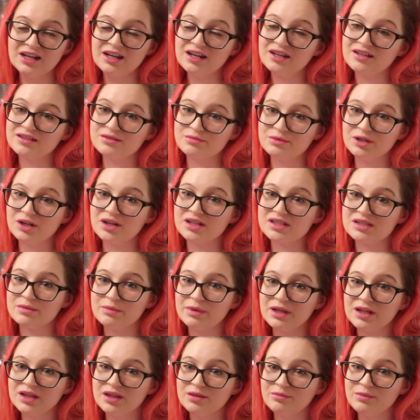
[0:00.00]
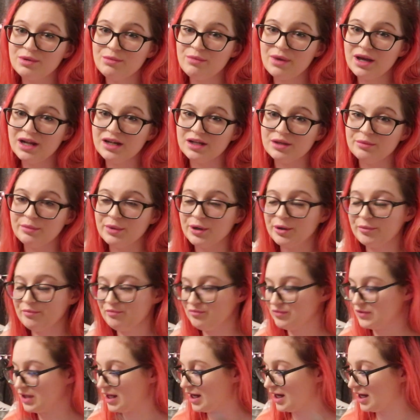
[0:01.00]
because my eyes are bigger than my belly, but
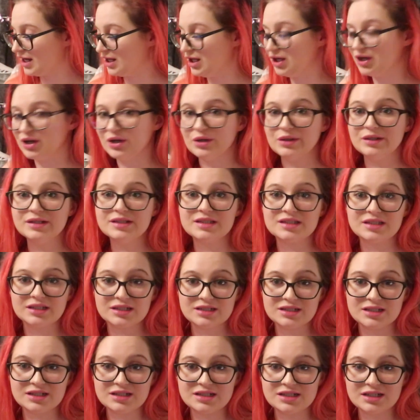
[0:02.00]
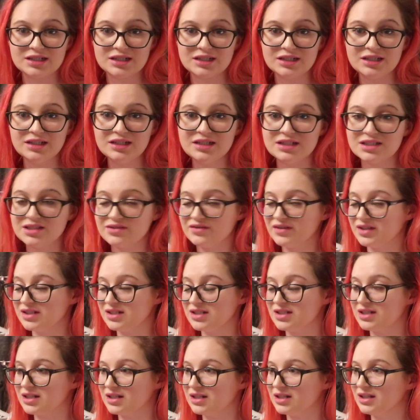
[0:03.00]
hey ho, it's Sunday day, it's fun
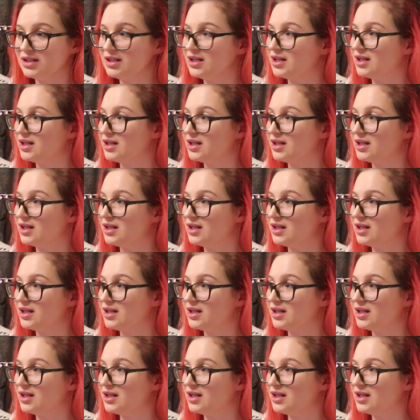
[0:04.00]
day,